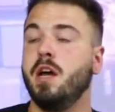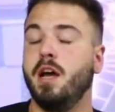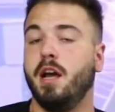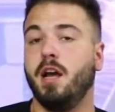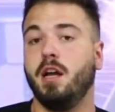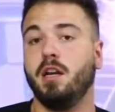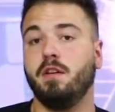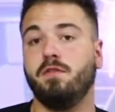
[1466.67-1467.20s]

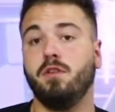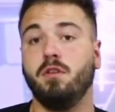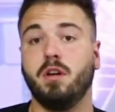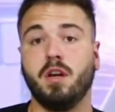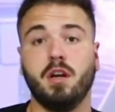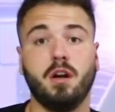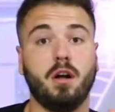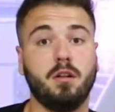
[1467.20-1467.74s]
and if you
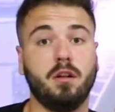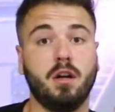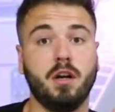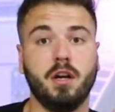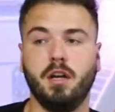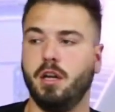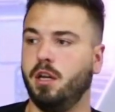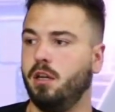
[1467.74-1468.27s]
get a
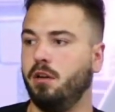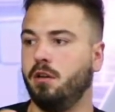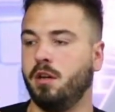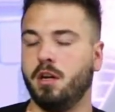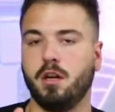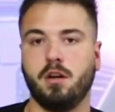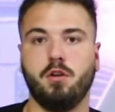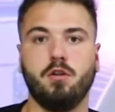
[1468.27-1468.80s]
light, you can
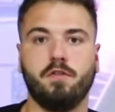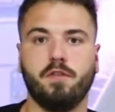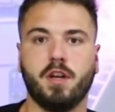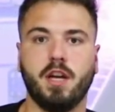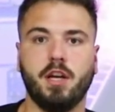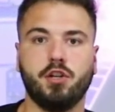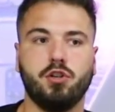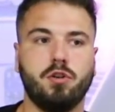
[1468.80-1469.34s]
get a
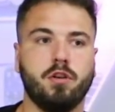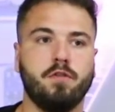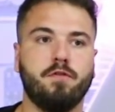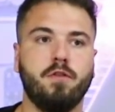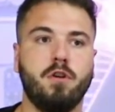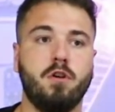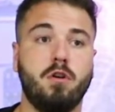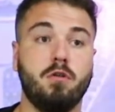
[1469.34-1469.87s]
notification on your
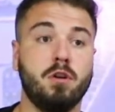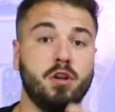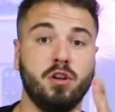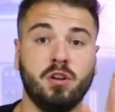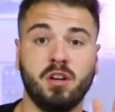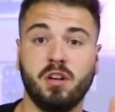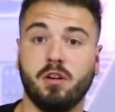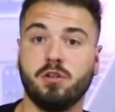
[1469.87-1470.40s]
phone, you
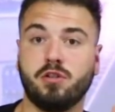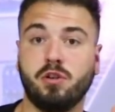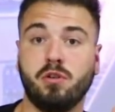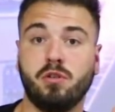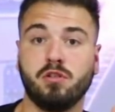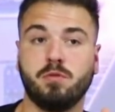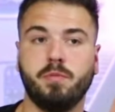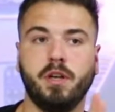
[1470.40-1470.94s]
can get your
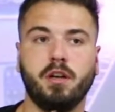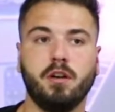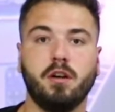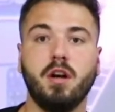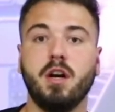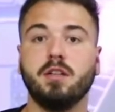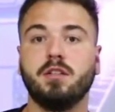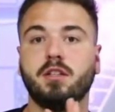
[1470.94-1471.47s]
Sonos
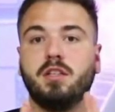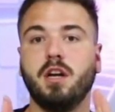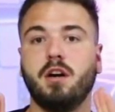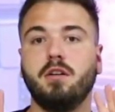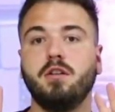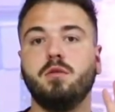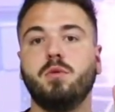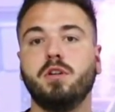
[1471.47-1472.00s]
speaker to
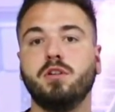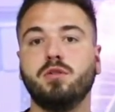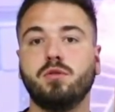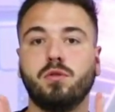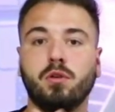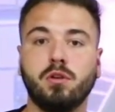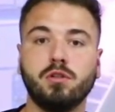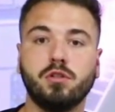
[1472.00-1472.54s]
tell you when your
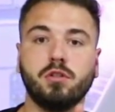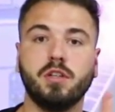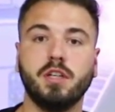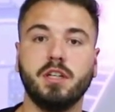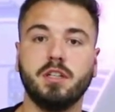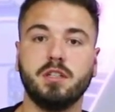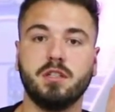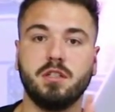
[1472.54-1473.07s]
laundry
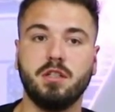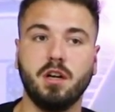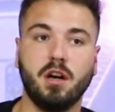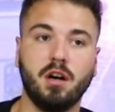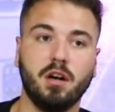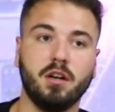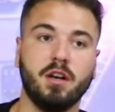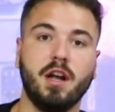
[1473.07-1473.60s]
is
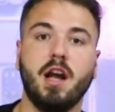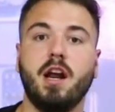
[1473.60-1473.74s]
done,